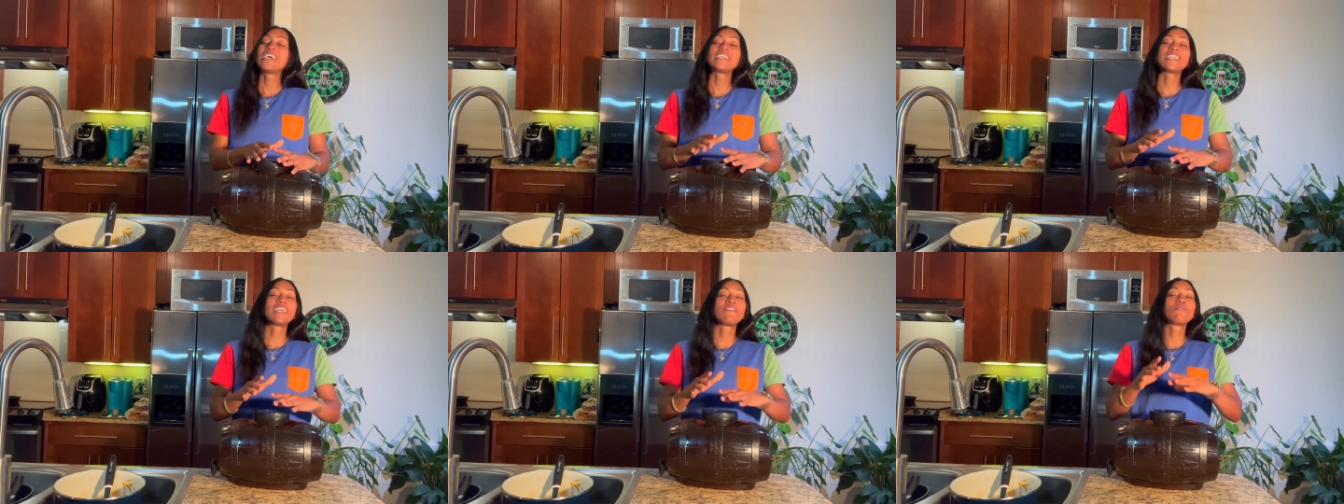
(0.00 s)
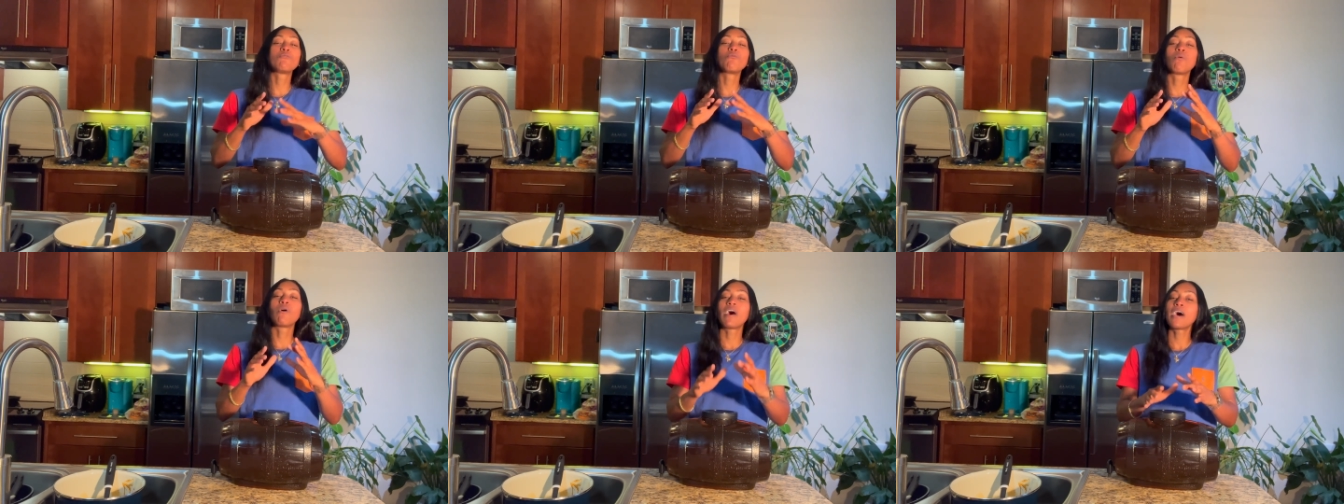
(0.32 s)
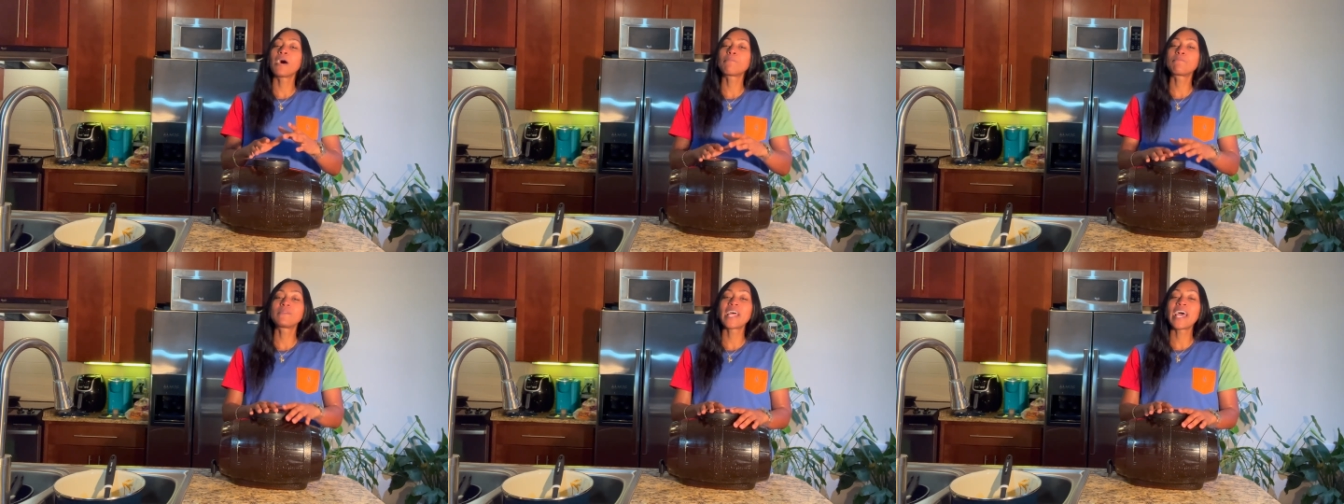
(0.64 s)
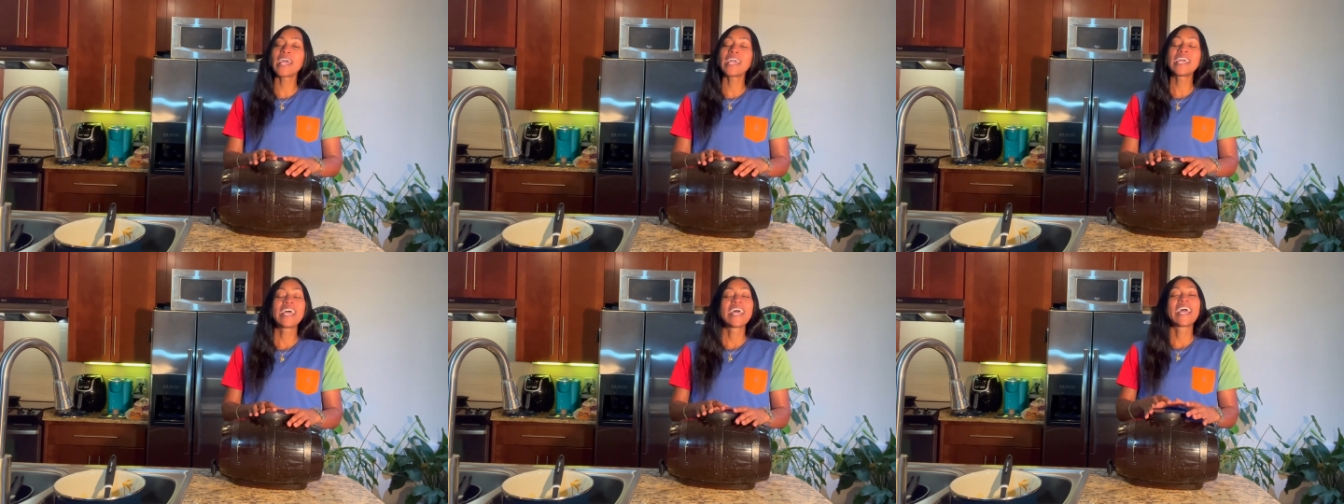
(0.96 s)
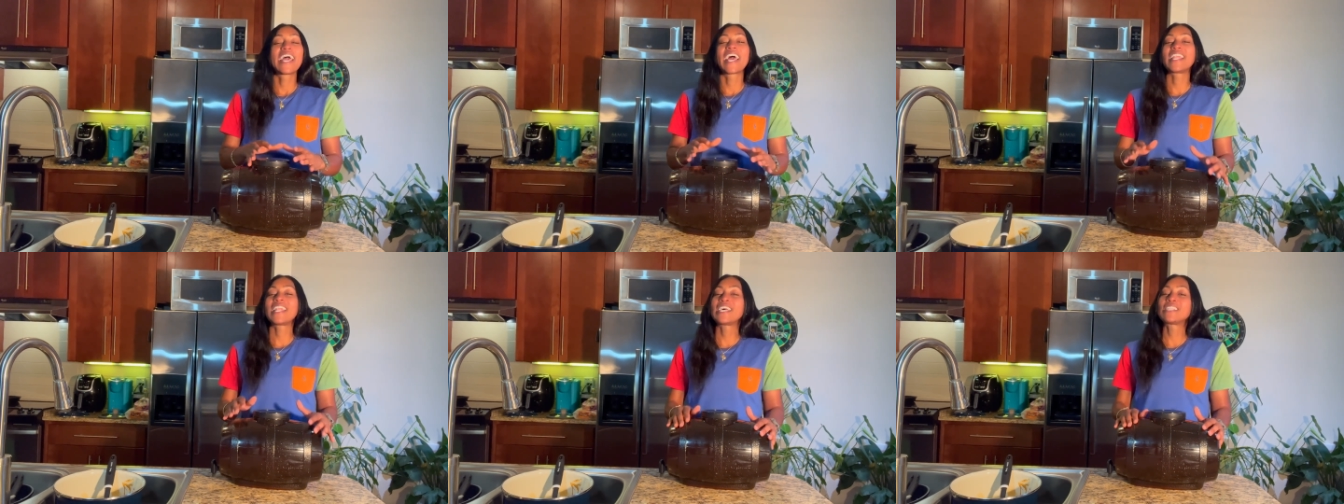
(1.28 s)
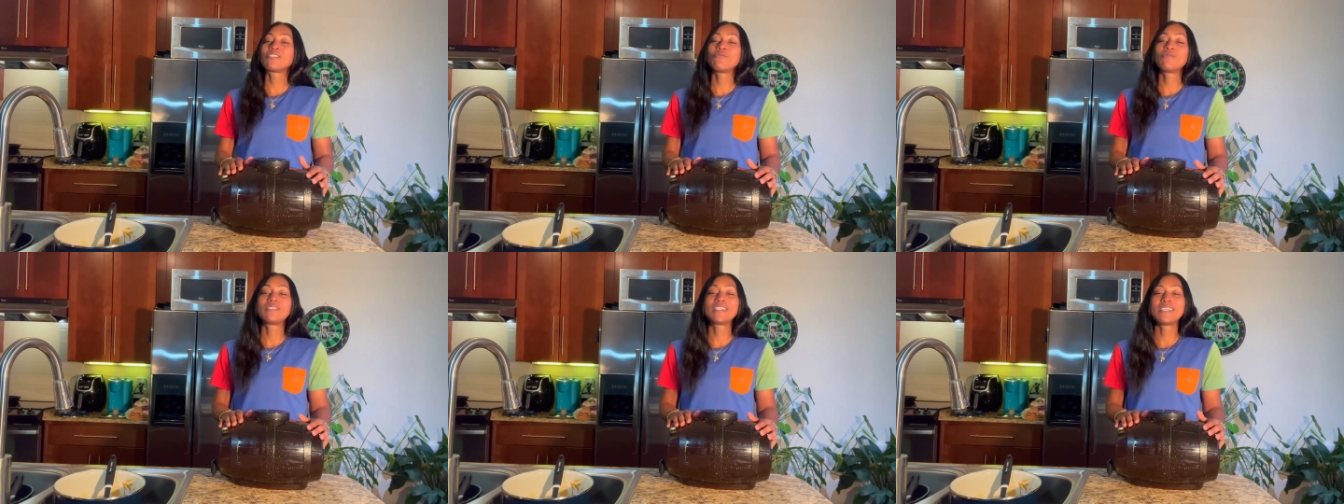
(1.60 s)
give you an update, and
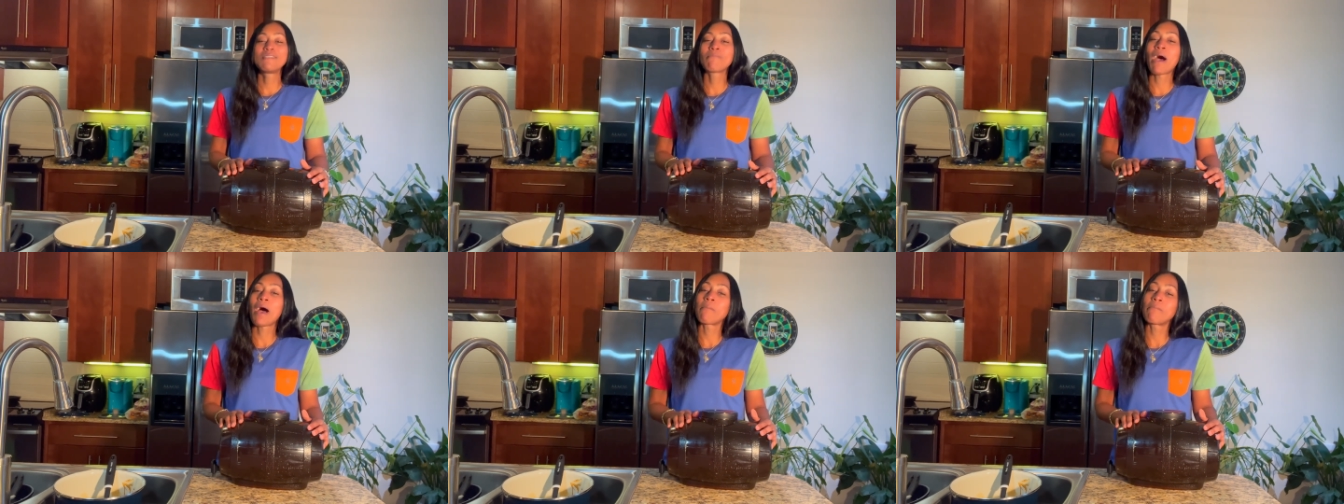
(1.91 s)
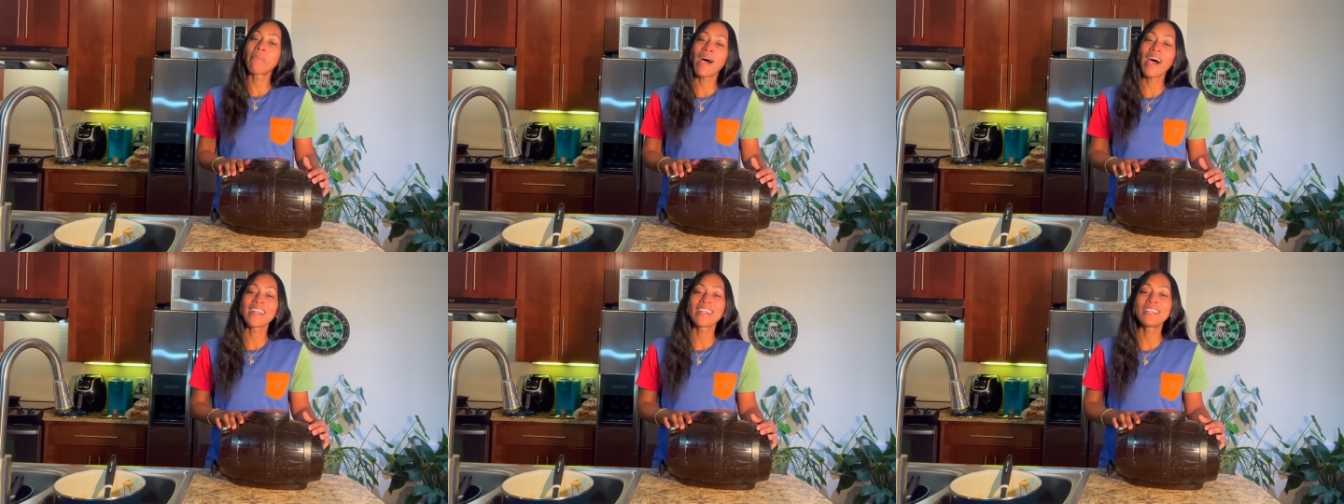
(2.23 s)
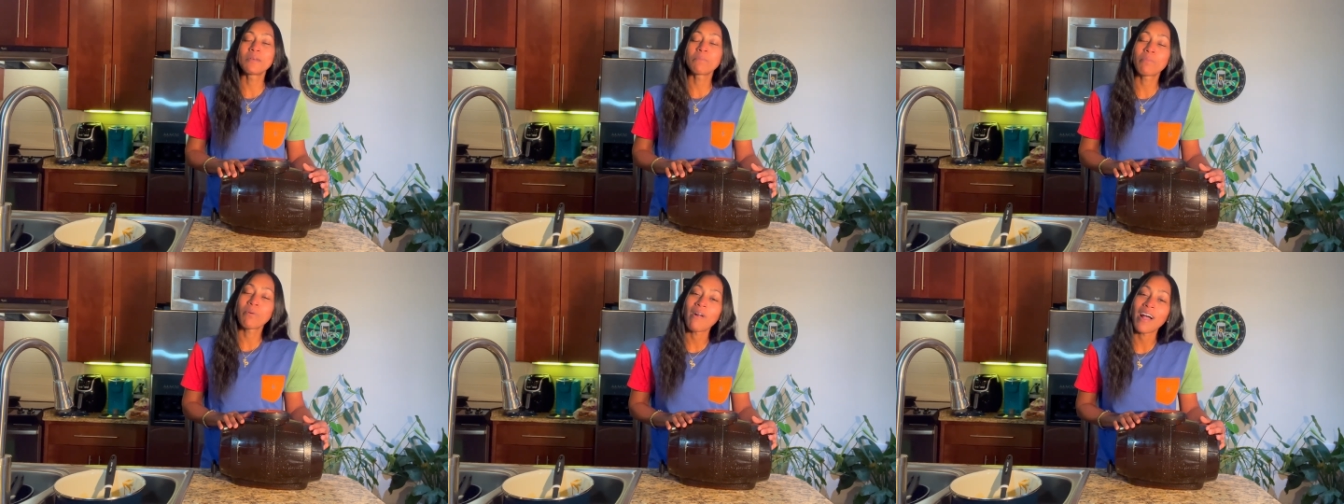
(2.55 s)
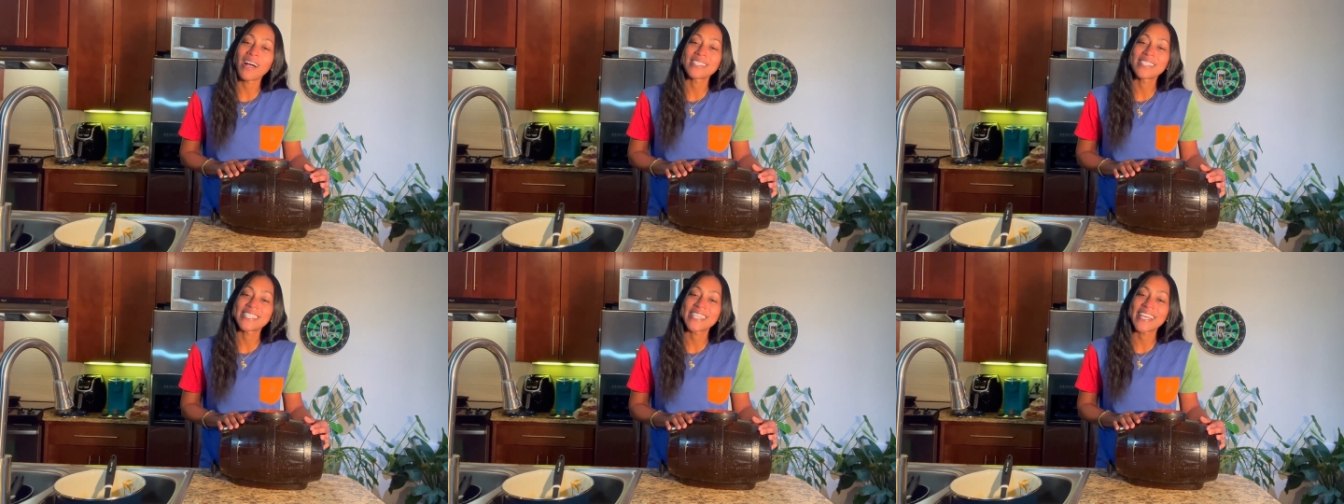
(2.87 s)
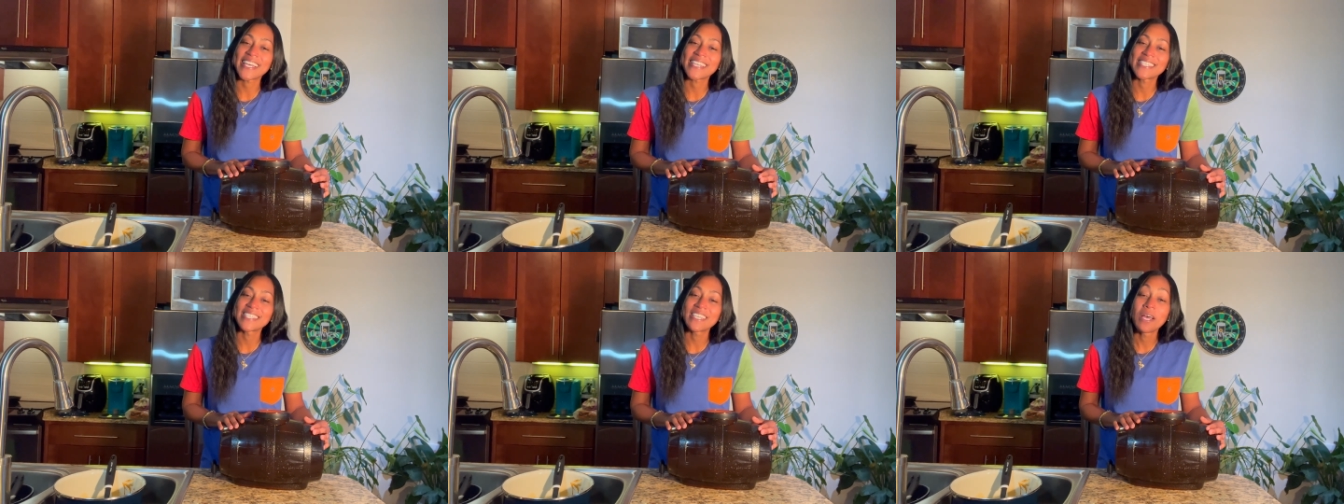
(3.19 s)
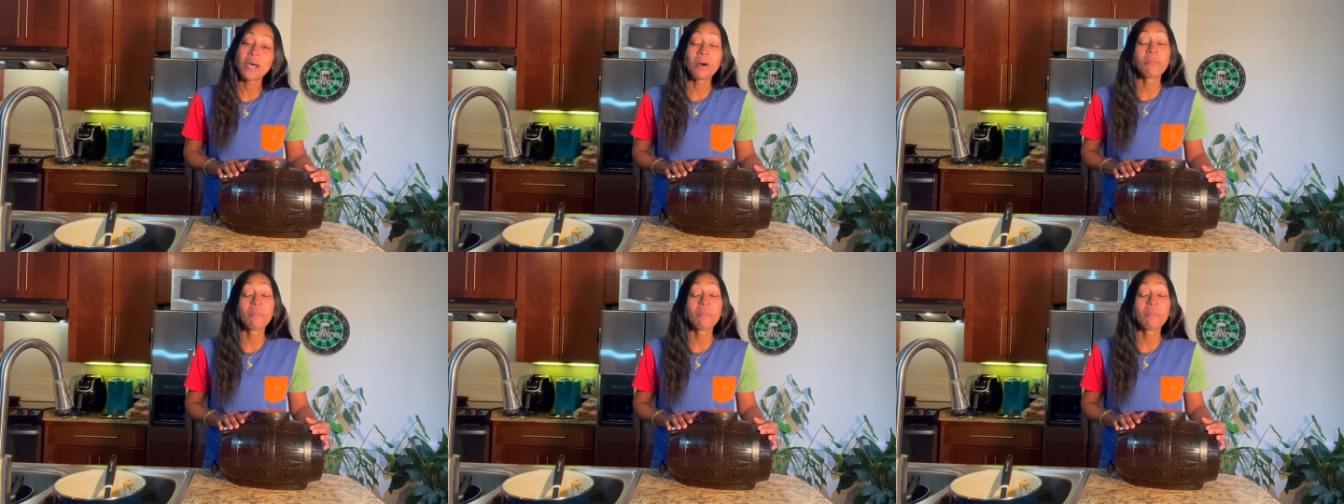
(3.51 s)
let you see my bottling process.